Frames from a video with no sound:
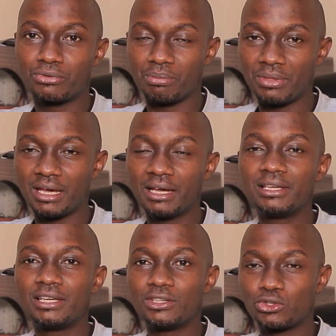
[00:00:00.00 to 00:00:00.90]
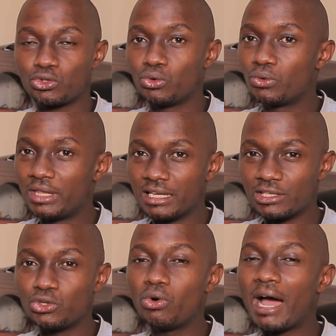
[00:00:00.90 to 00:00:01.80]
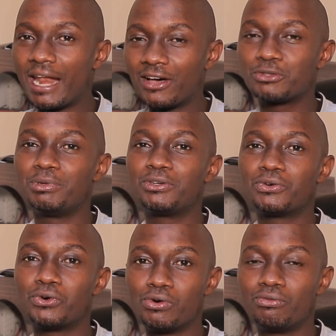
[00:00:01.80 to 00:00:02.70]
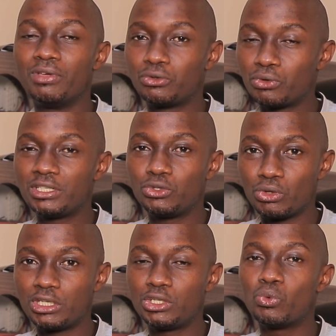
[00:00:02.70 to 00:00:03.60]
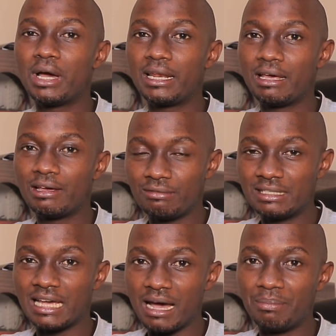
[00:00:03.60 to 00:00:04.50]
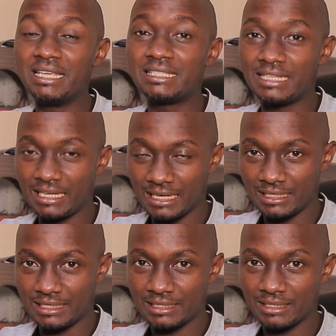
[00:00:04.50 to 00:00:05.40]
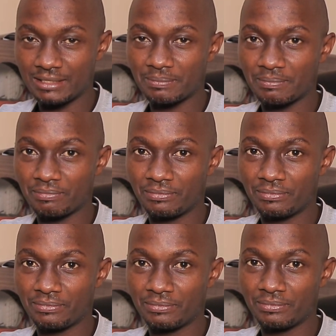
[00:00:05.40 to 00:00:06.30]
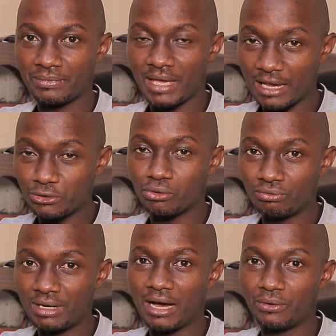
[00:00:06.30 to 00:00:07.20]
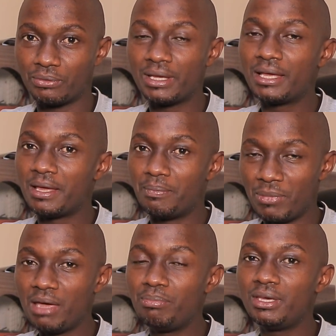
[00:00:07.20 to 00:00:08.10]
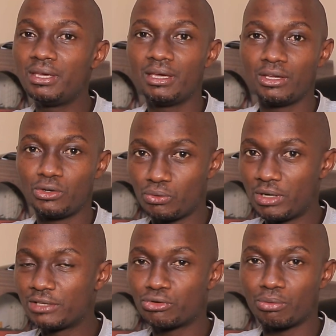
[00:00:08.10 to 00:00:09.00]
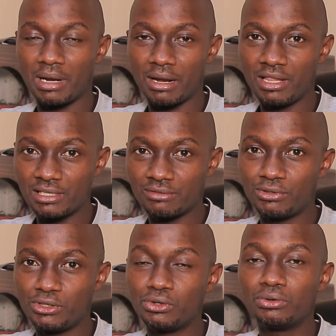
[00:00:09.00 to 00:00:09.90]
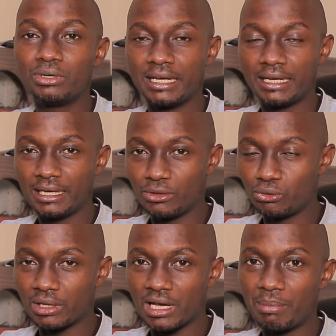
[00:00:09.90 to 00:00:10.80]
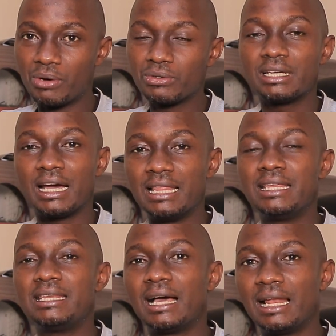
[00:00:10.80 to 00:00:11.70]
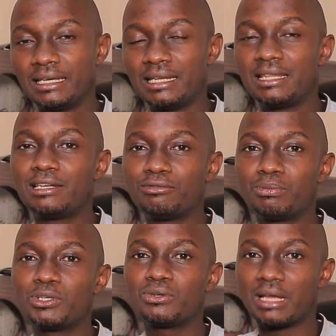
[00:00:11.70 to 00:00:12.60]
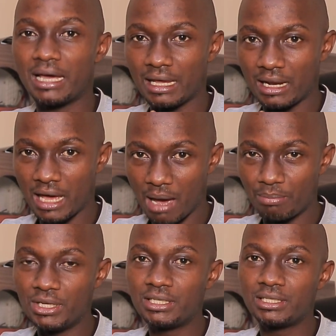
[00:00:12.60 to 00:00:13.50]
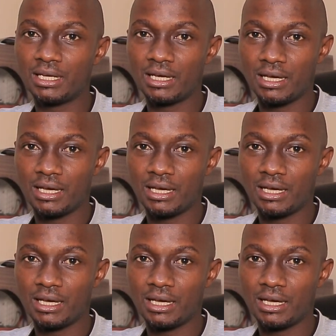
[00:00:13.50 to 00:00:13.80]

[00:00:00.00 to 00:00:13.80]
from there, so there's no announcement of the 2021 visa amnesty yet. As of now, maybe 2 days from this video, it will come out, and then I'll get that information and I'll update